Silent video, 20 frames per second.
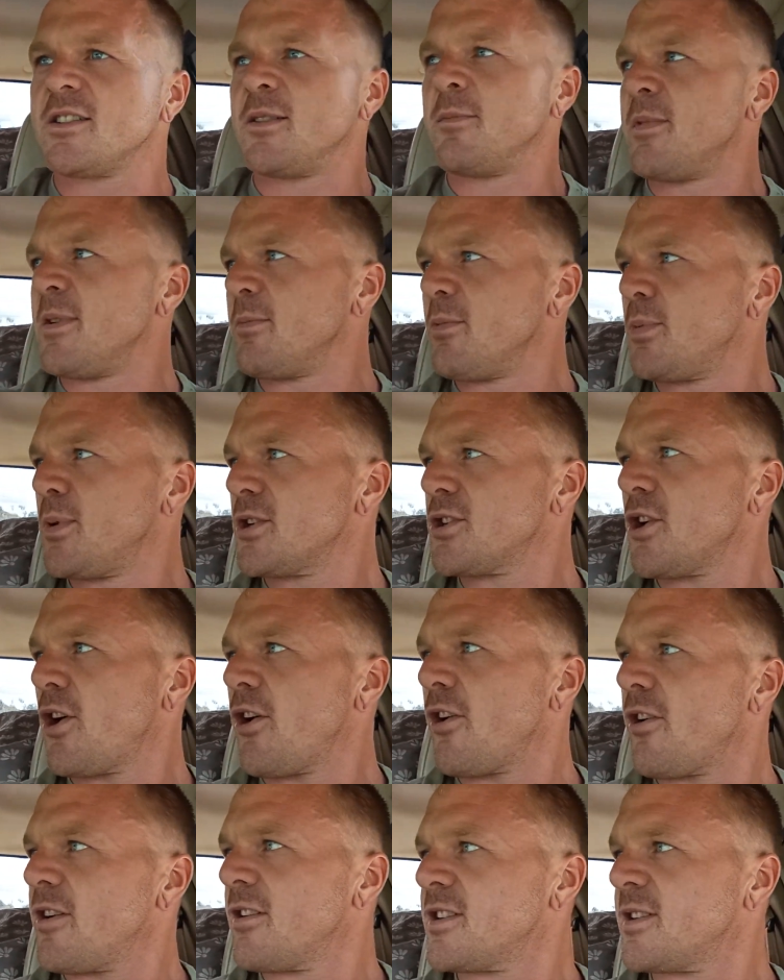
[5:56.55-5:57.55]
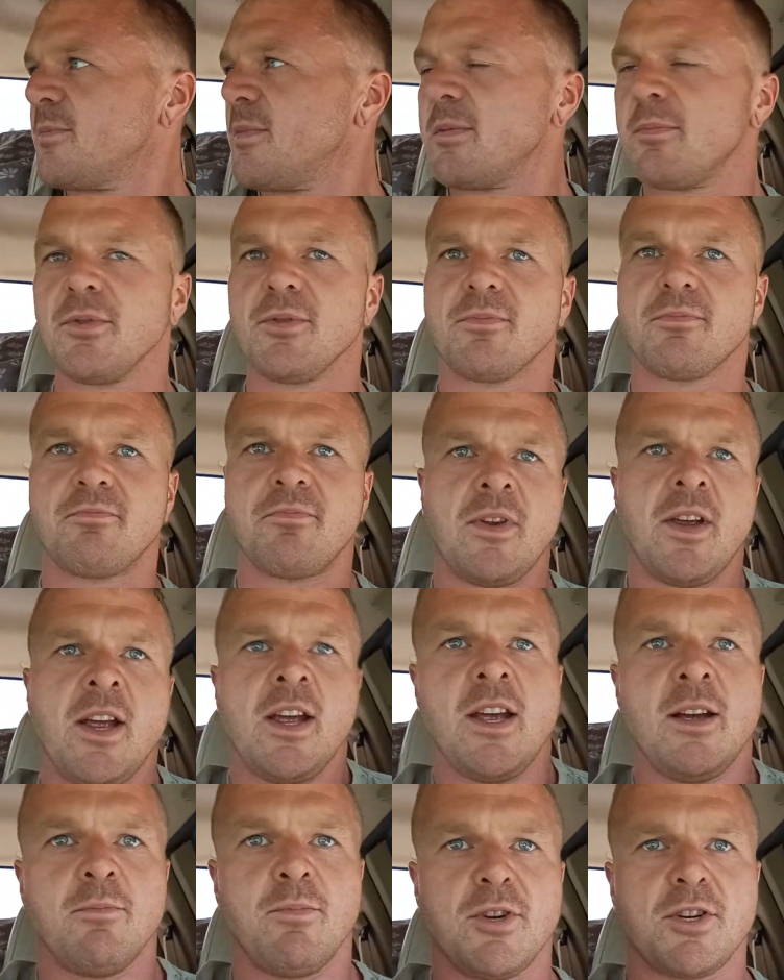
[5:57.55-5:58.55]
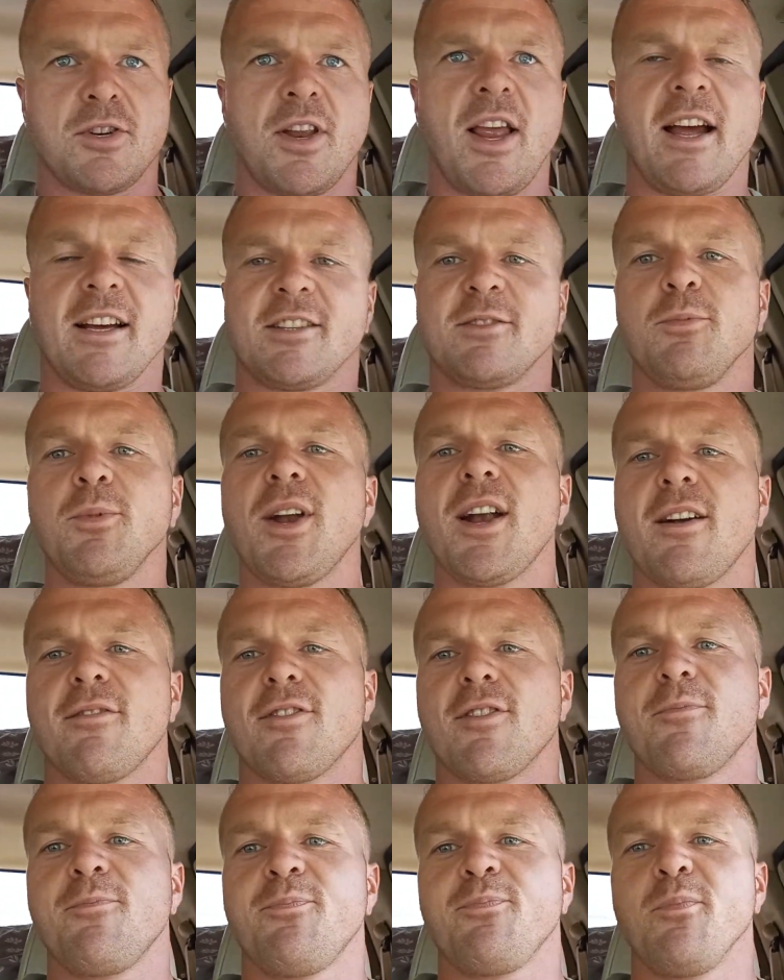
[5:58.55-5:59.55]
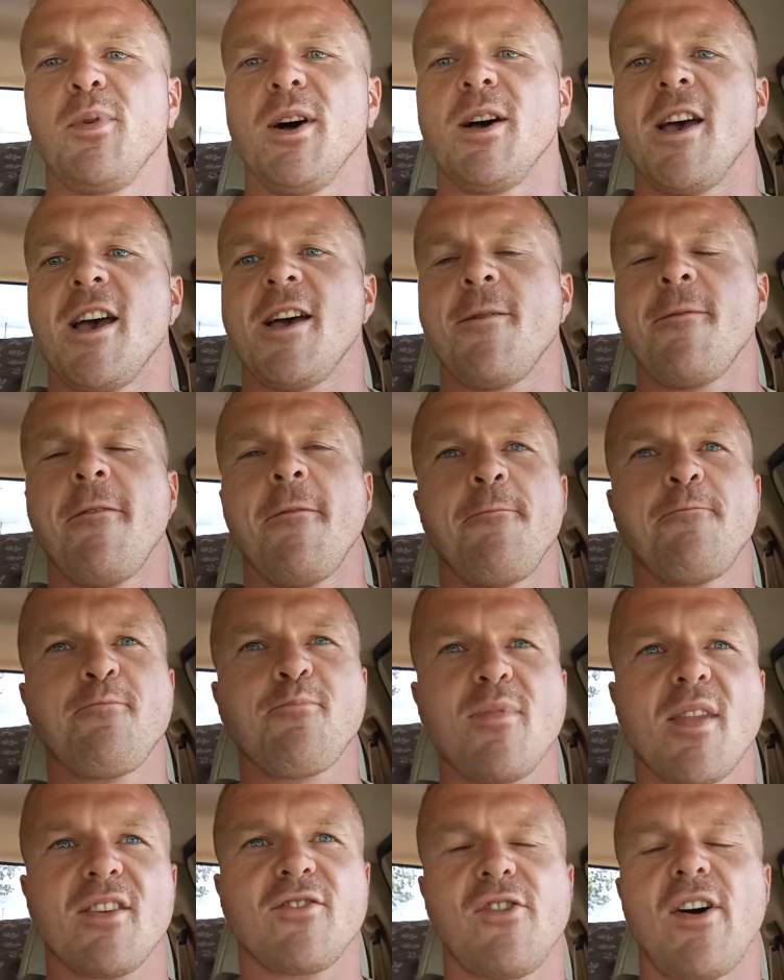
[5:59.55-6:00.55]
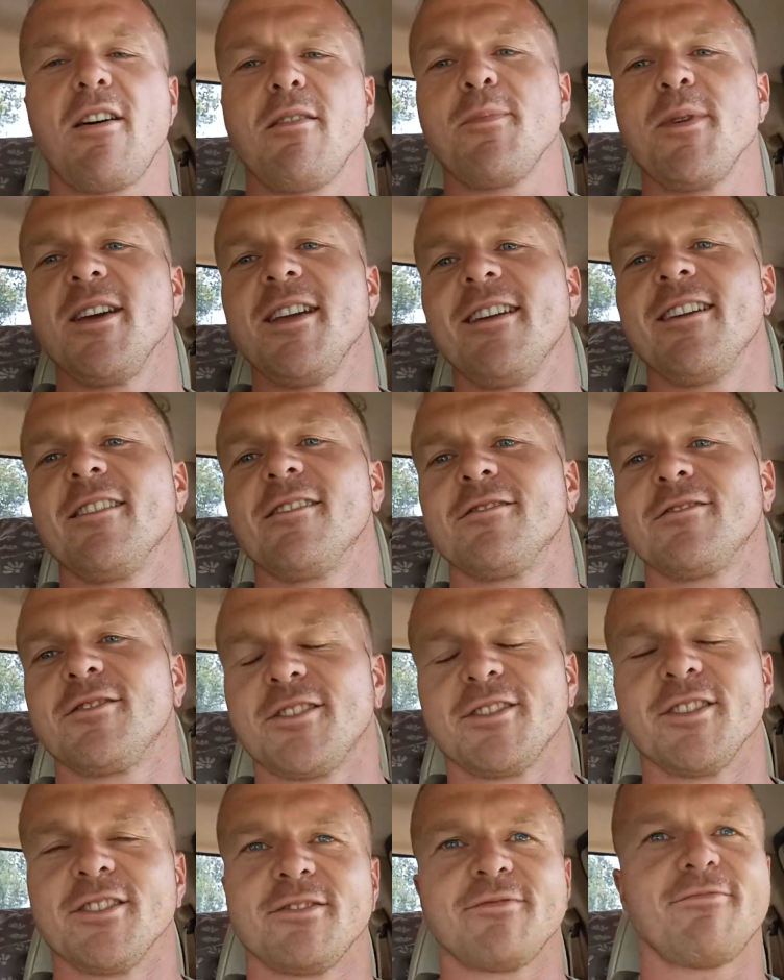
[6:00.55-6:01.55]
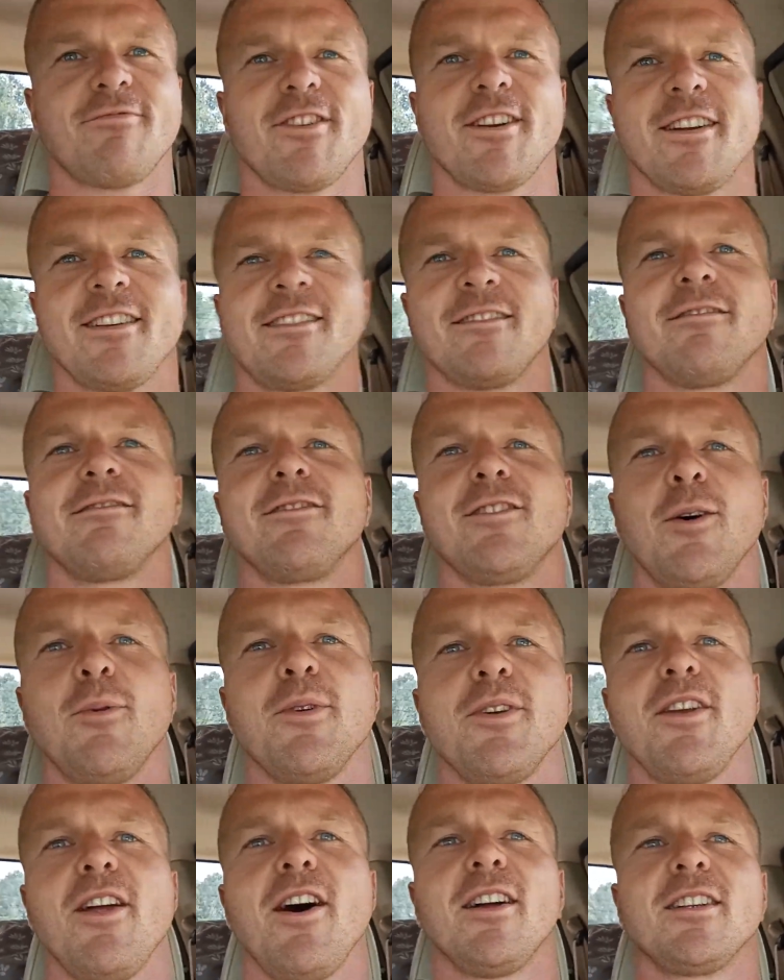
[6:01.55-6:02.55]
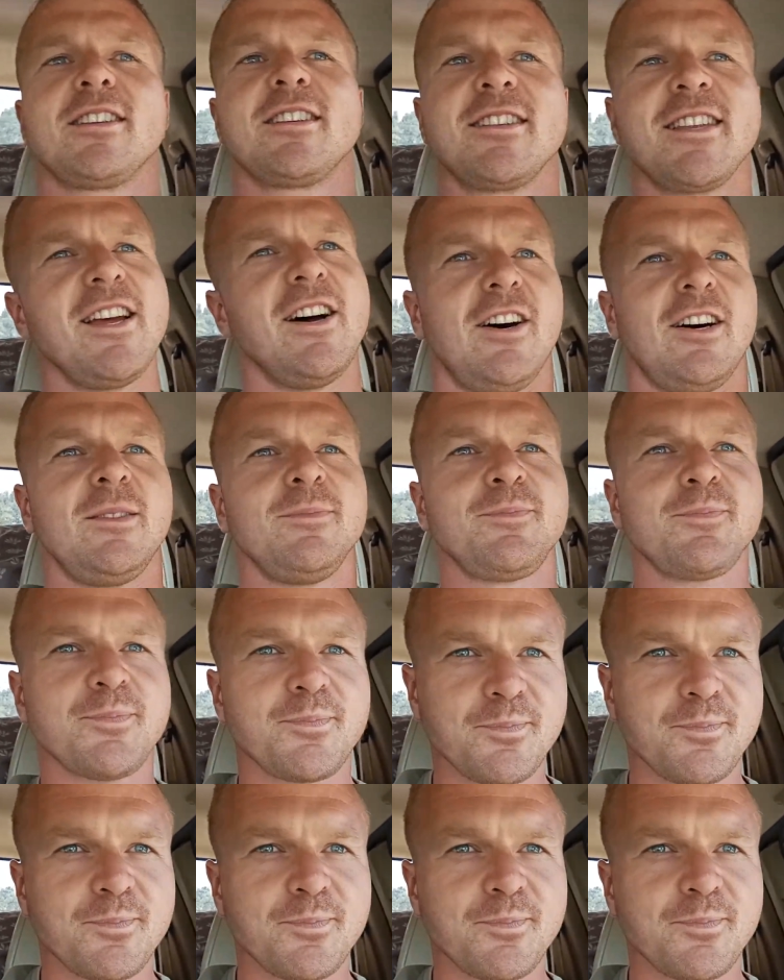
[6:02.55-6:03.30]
Some people push harder, some people push less, whatever. But, so I would be in there just freaking going nuts still.